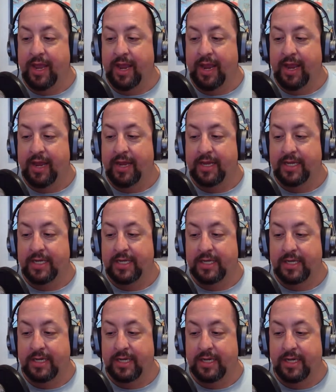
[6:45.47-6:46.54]
and
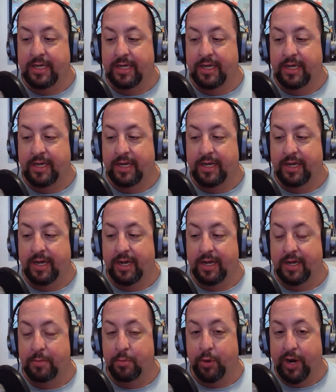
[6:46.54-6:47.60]

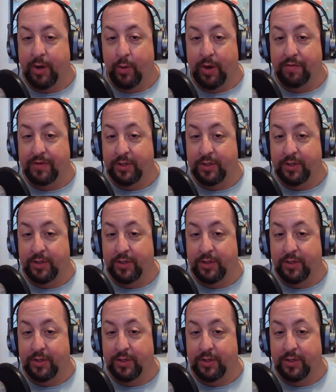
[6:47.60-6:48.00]
Brainwave